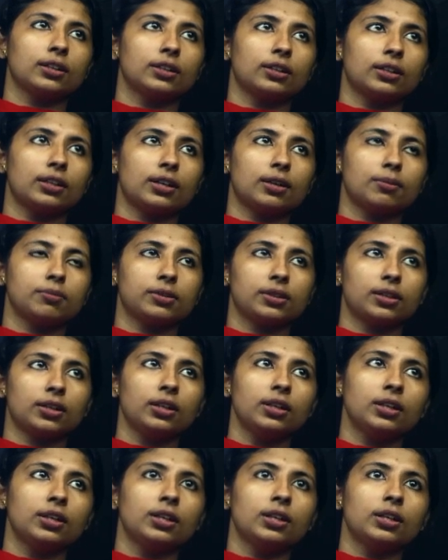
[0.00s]
3 comes
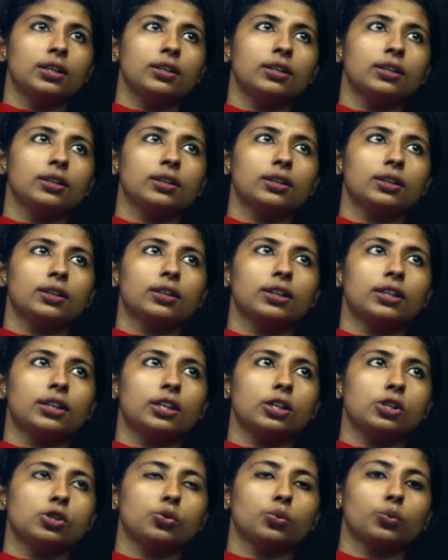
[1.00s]
here.
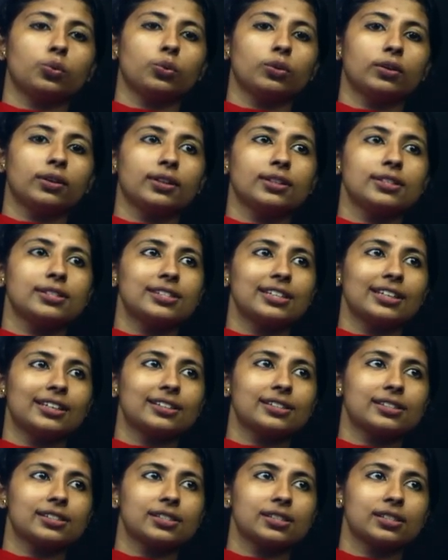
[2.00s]
32.
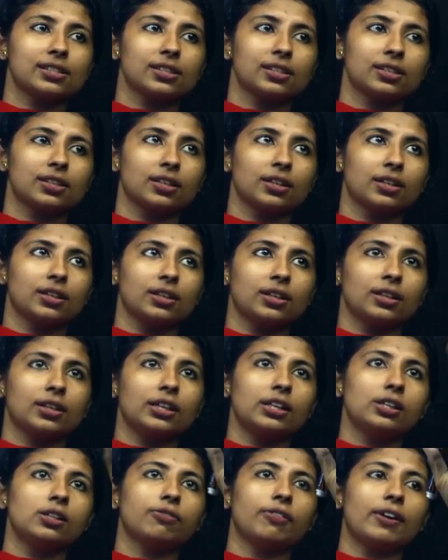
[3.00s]
6.
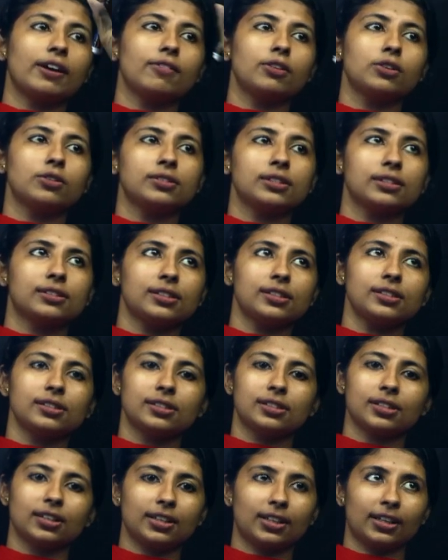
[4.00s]
In 5 into 6 is
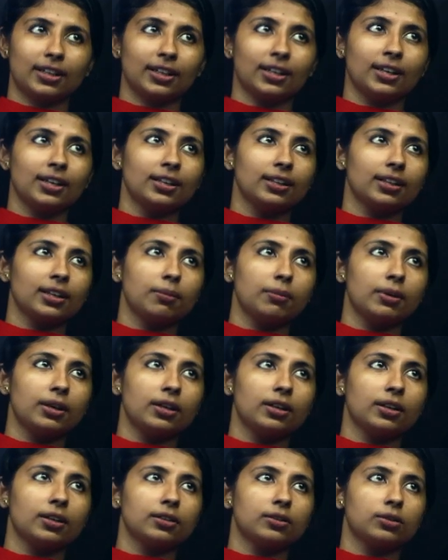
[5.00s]
30. The
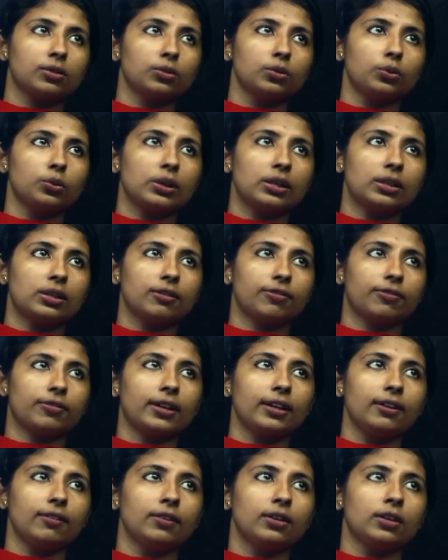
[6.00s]
remainder is
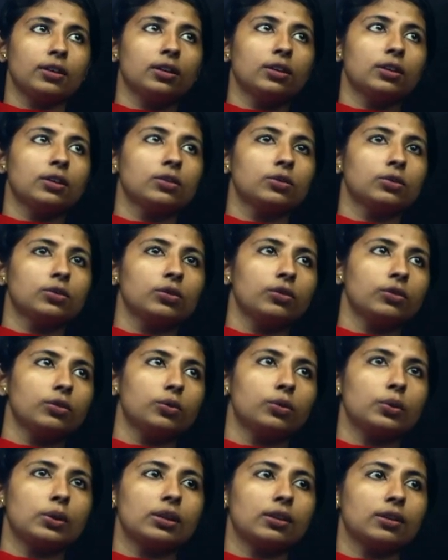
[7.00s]
25. So
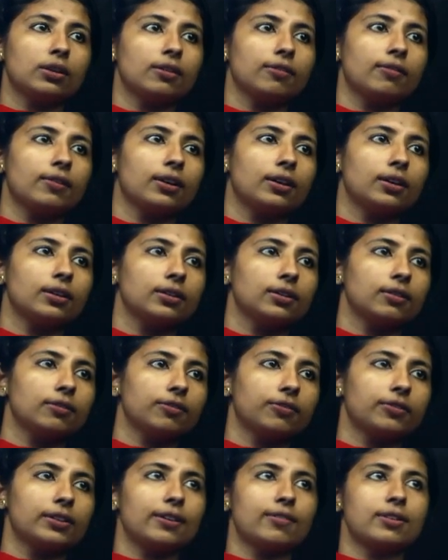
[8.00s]

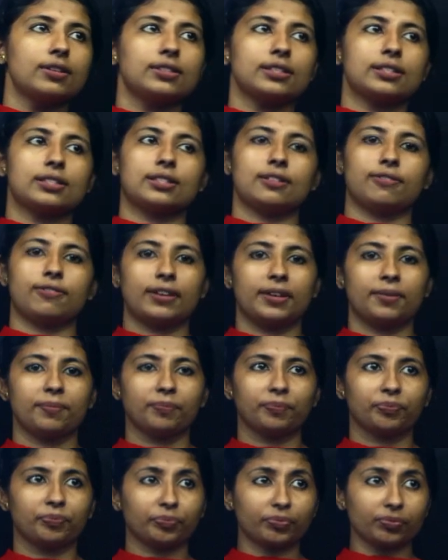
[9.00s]
765.
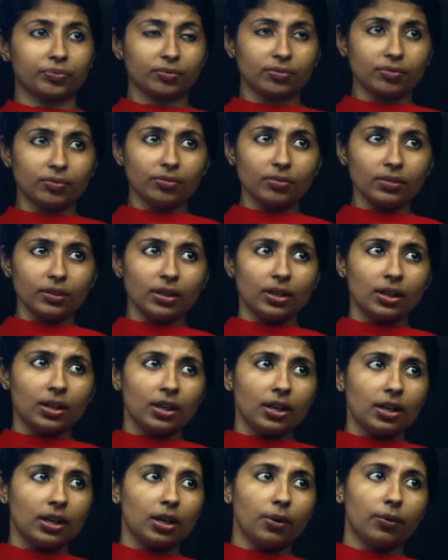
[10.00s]

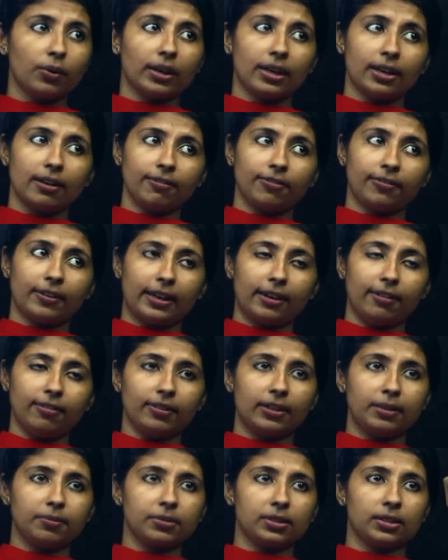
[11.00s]
Now again
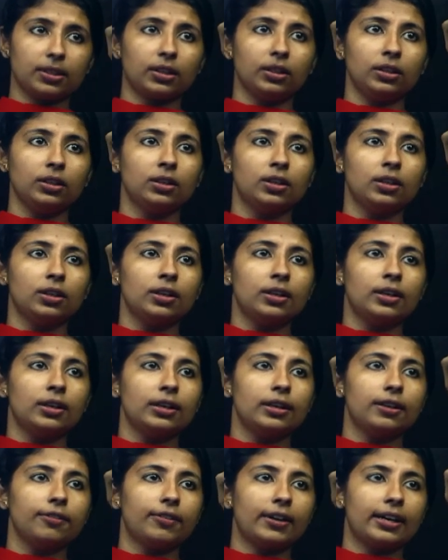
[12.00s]
5 comes here,
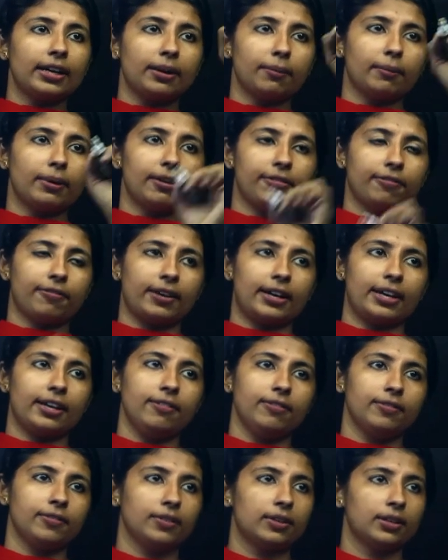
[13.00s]
dividing by 5.